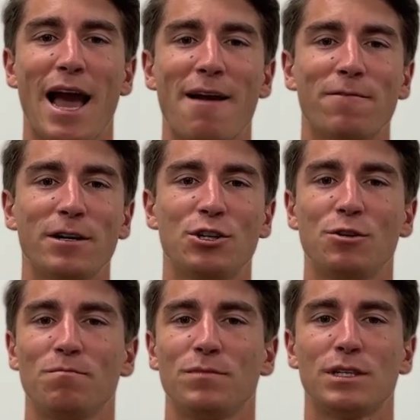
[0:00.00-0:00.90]

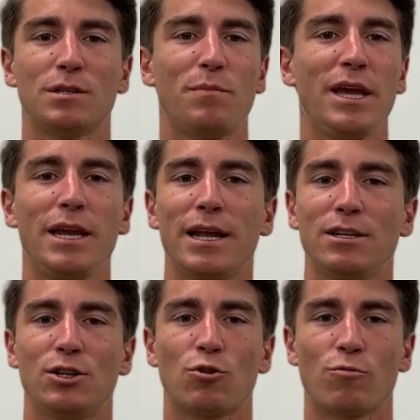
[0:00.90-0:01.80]
average speed
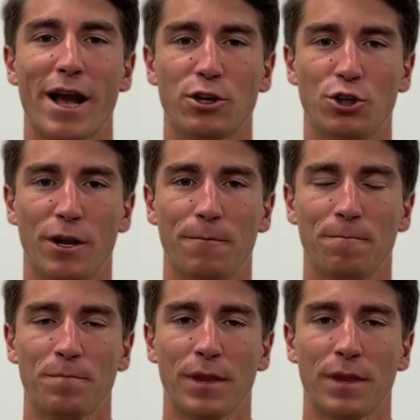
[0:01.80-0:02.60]
and direction